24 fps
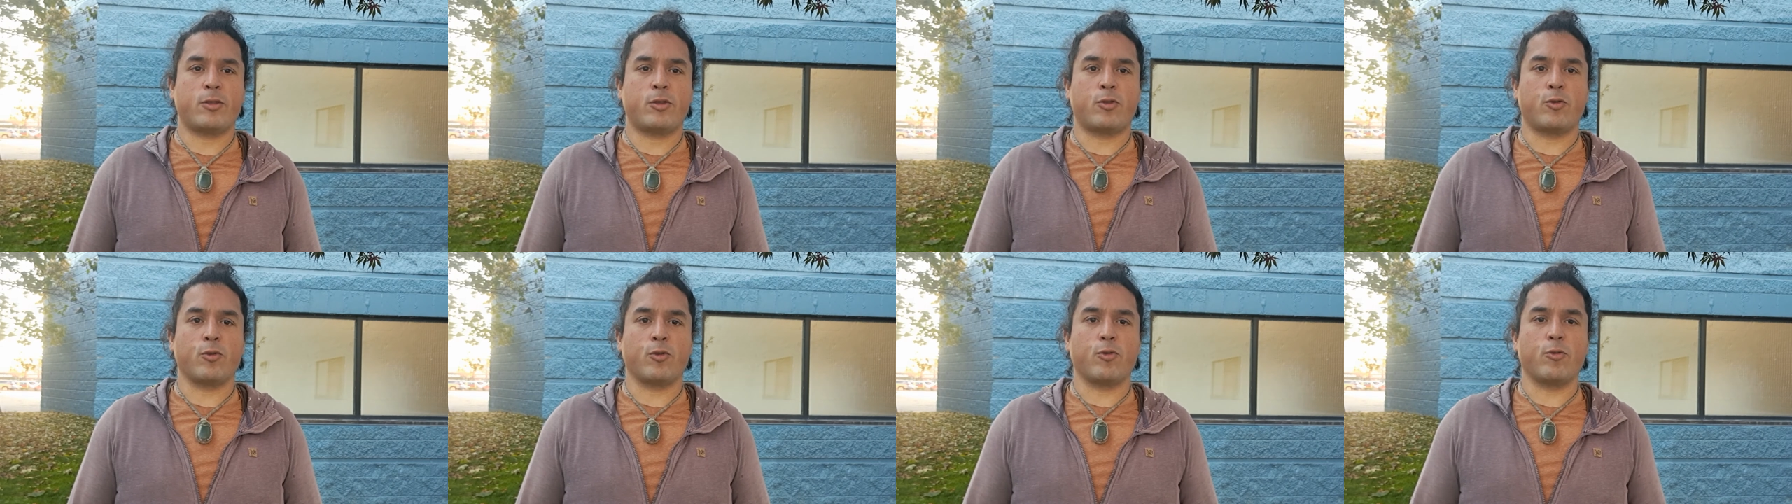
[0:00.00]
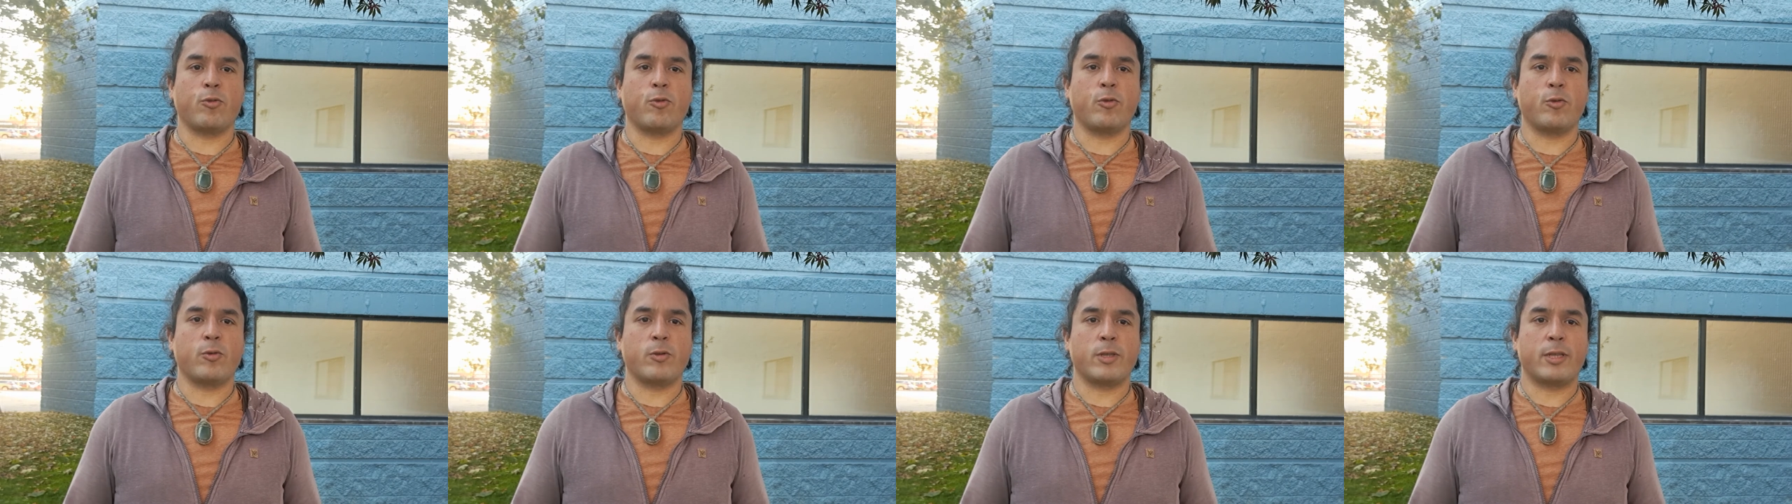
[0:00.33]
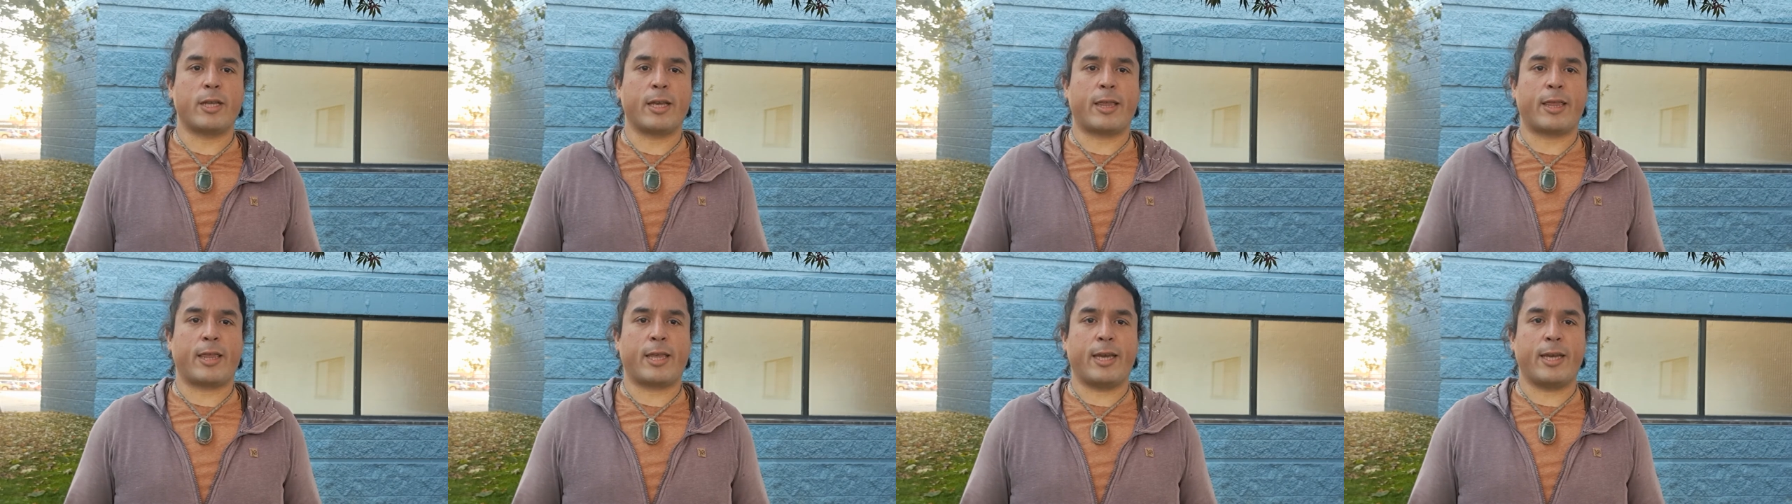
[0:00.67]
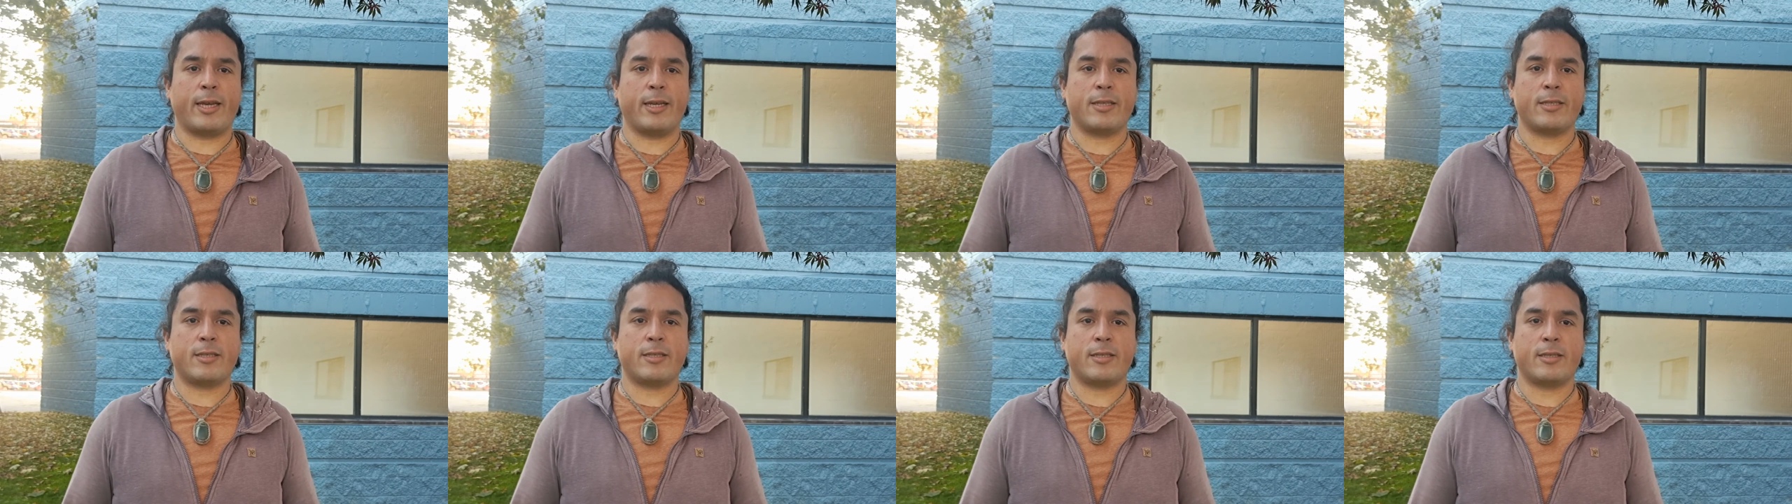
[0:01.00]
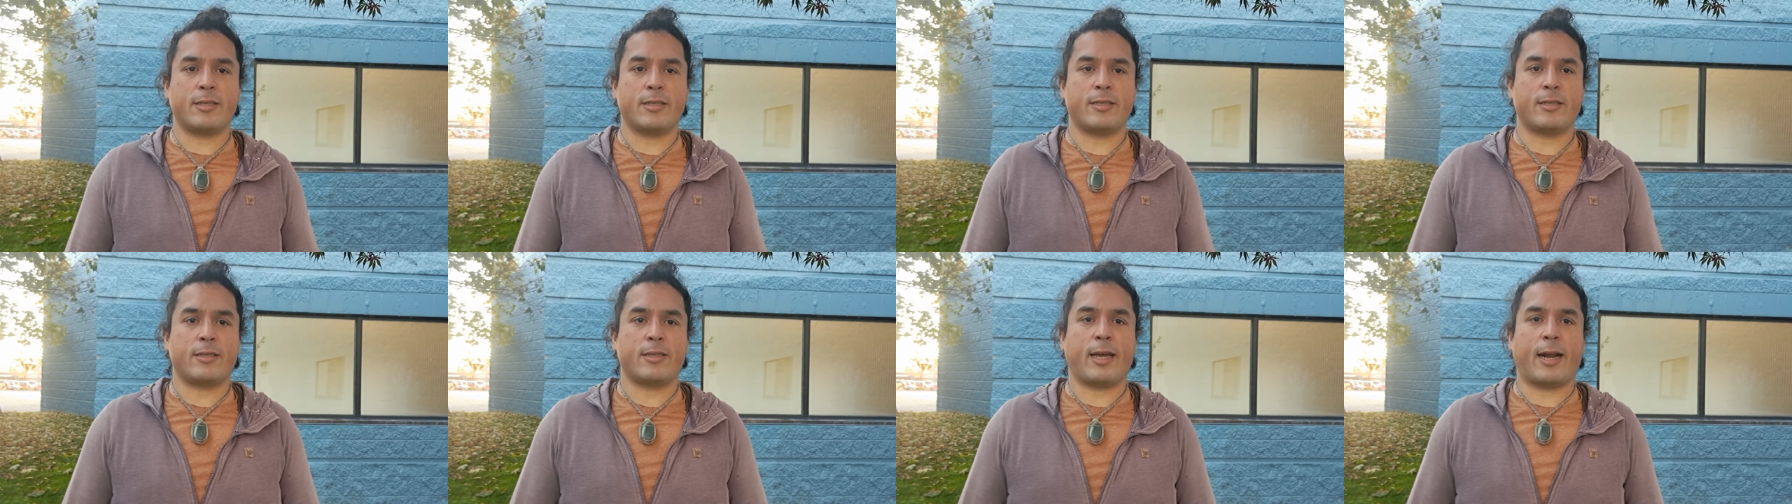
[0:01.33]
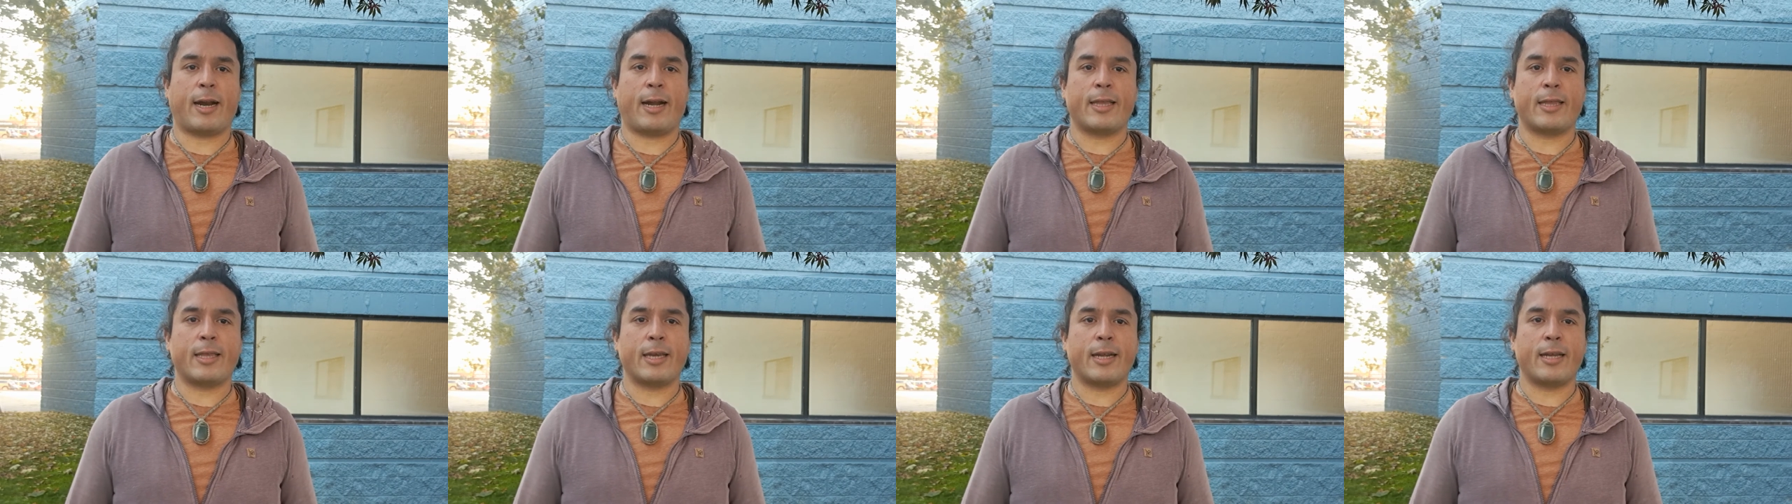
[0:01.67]
to do the things
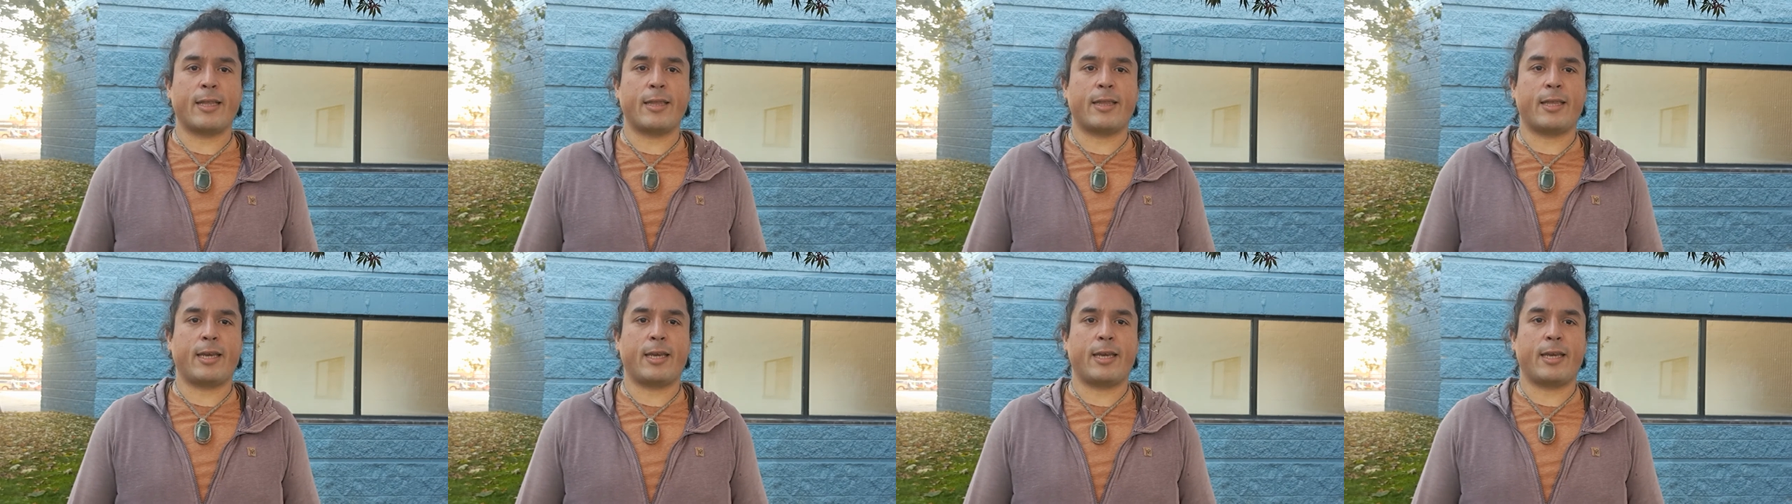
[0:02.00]
that I didn't